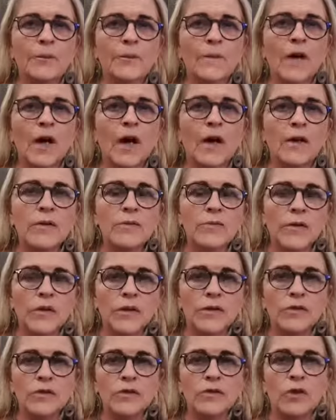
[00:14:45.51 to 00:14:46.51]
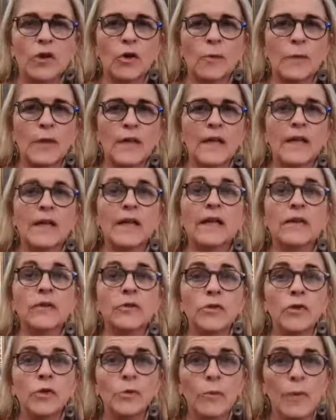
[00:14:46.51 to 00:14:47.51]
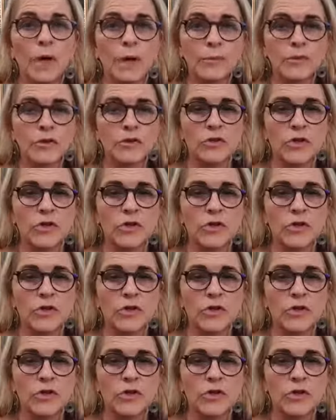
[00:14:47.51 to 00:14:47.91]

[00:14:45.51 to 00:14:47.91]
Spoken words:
I invite you to go back into your mom's